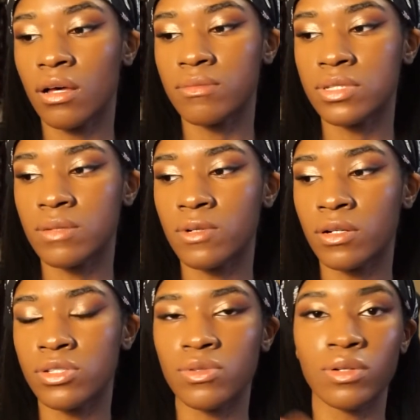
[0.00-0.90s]
some
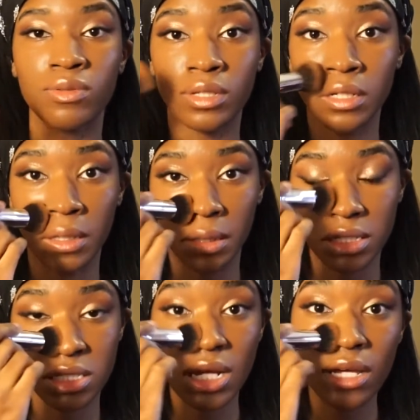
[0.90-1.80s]
girls who are really good at like
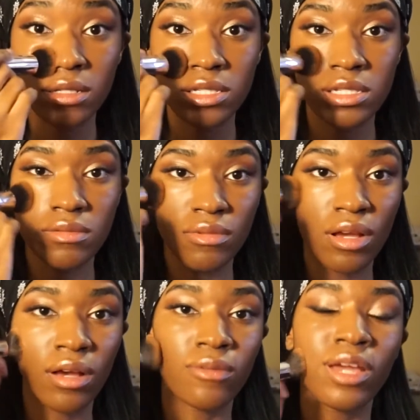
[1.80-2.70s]
stunts.
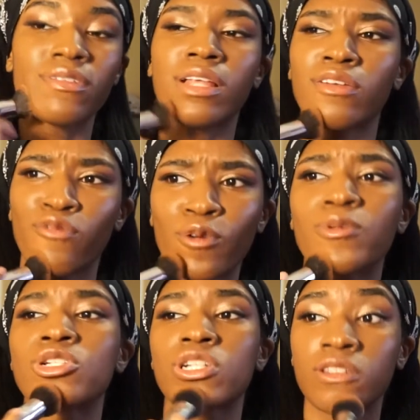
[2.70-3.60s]
We have a lot of
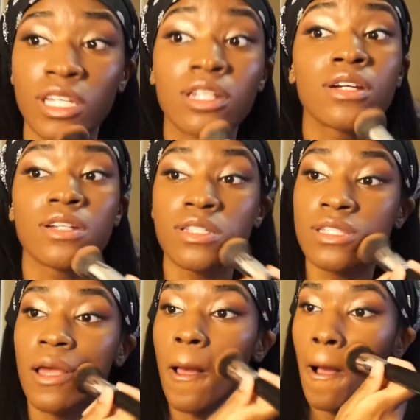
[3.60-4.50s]
former
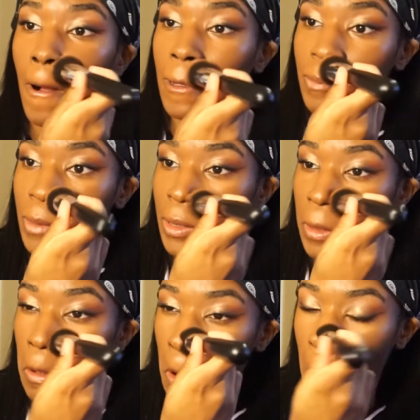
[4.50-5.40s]
cheerleaders on
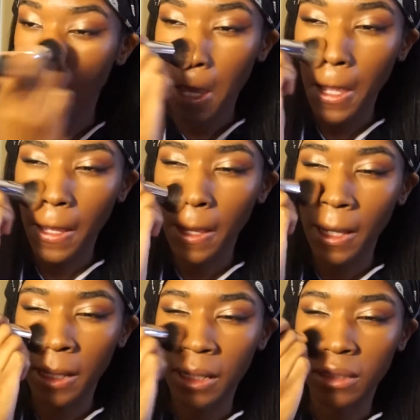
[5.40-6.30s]
blue,
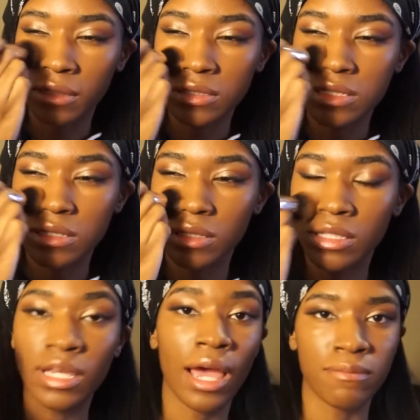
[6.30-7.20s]
and
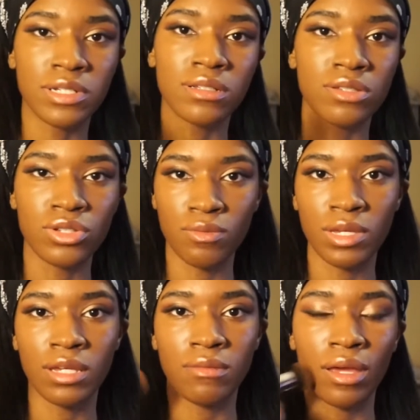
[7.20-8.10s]
the captain, so
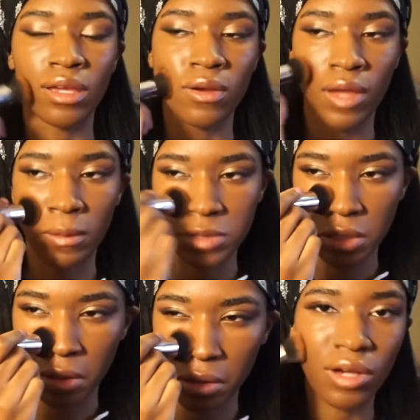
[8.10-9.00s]
me and my co-captain
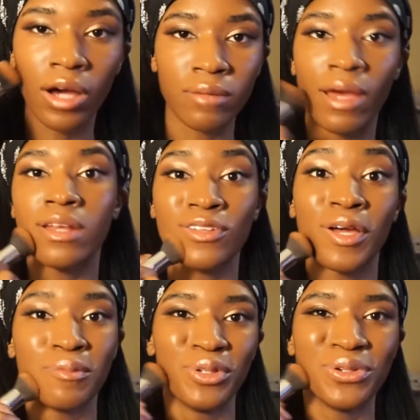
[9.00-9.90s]
are automatically
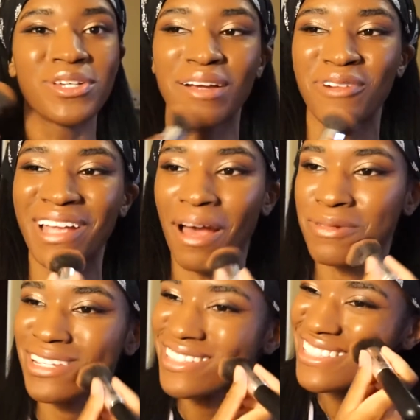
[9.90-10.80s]
on blue because we're
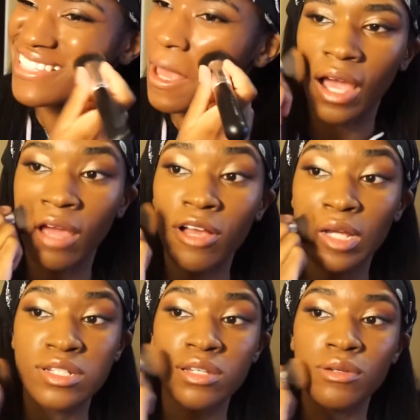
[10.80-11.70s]
captains. I
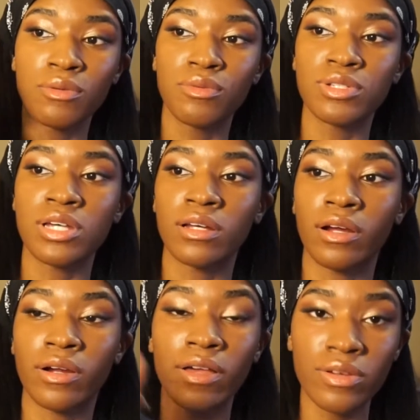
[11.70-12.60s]
actually was on
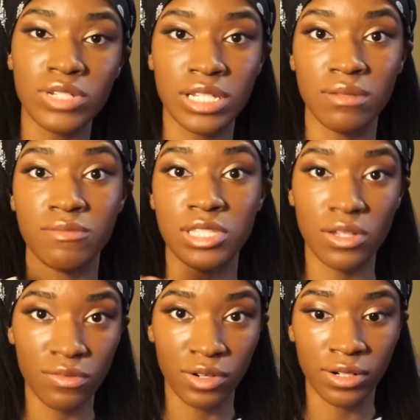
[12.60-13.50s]
our other team,
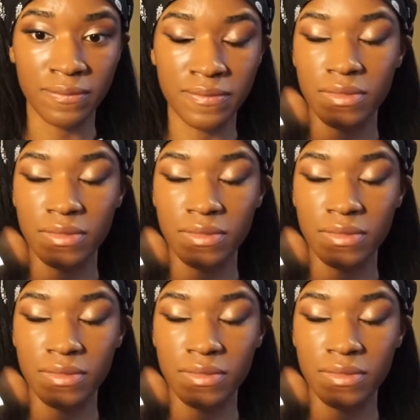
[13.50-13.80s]
silver,